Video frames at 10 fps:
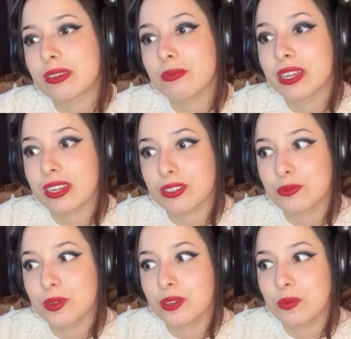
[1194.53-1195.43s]
my
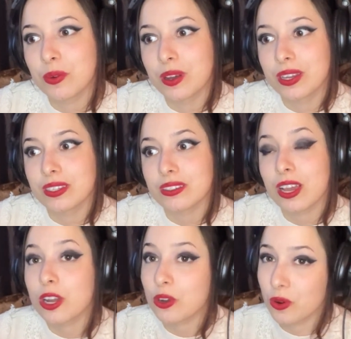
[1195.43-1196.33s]
next one was
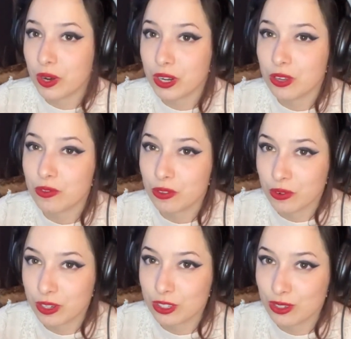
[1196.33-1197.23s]
A Court of
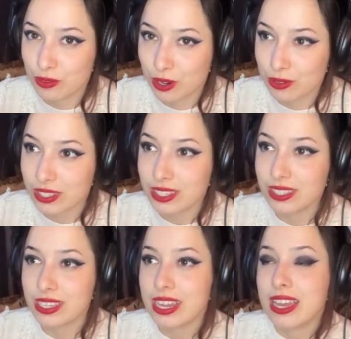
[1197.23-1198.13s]
Thorns and
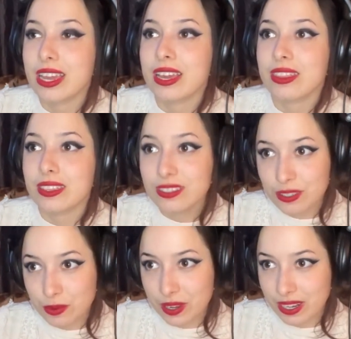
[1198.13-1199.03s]
Roses, and
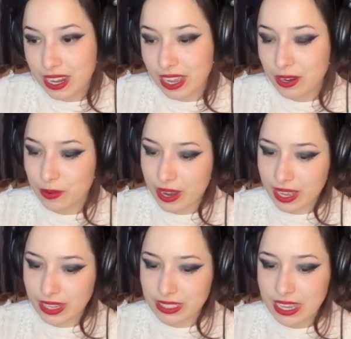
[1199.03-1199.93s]
this one I
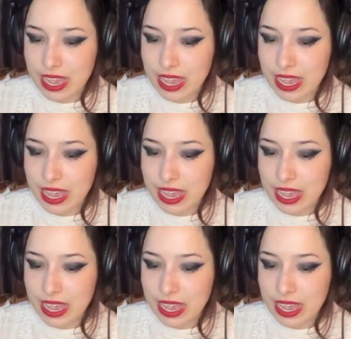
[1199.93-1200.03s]
read